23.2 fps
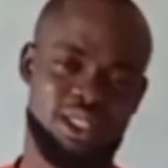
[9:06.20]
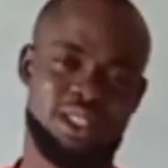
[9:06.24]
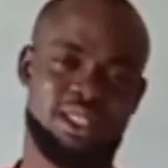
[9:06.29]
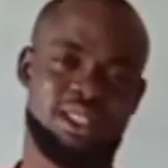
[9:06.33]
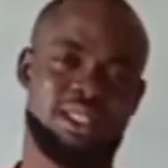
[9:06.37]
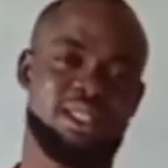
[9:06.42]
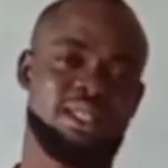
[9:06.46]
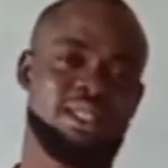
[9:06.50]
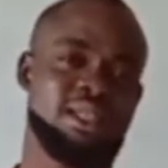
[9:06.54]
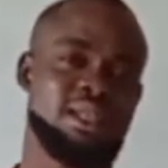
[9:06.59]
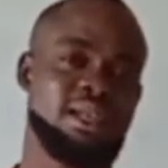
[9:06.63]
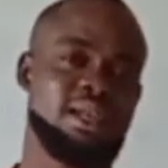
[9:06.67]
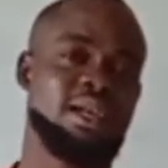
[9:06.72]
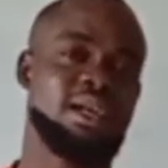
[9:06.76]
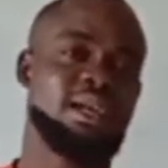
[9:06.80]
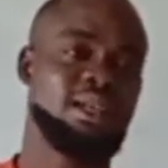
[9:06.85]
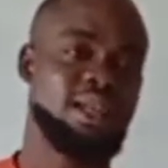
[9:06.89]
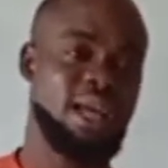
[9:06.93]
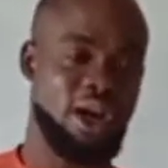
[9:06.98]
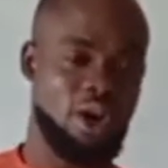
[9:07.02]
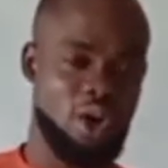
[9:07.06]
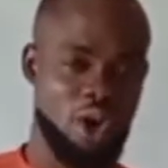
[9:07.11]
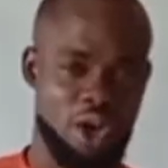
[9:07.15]
units.
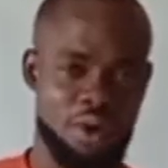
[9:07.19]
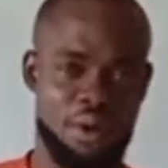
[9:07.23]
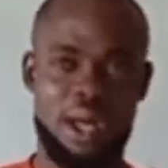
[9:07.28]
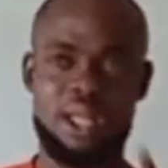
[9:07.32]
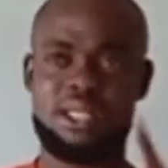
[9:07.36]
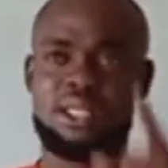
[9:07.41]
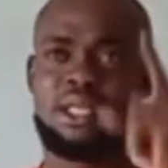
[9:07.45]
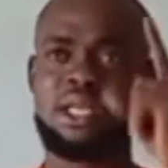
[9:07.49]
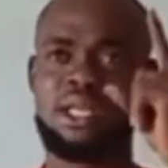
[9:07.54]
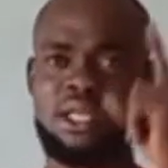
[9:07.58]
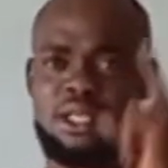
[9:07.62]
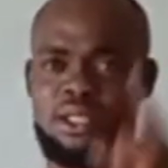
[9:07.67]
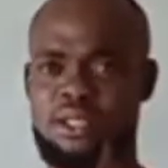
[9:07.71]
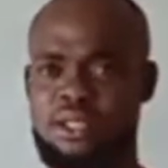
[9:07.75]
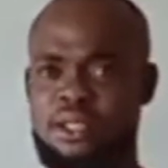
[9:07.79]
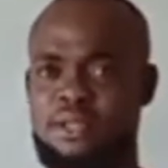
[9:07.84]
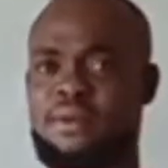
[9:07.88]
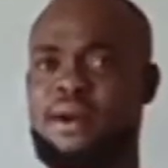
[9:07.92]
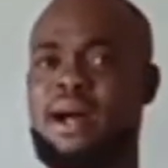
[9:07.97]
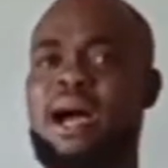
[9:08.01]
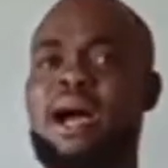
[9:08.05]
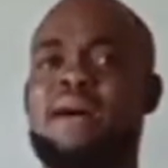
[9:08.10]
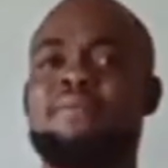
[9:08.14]
They are called what?
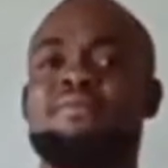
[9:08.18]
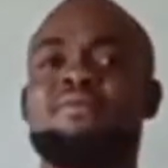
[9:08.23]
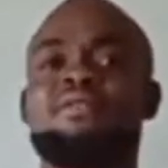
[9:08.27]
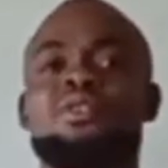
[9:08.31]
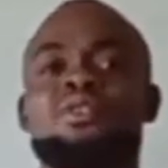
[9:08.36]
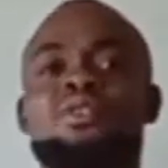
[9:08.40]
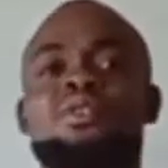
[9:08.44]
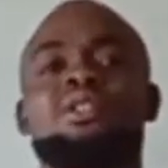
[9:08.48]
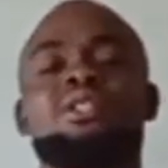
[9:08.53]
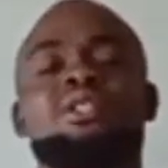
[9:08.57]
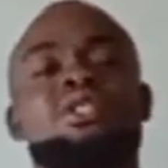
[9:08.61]
Derived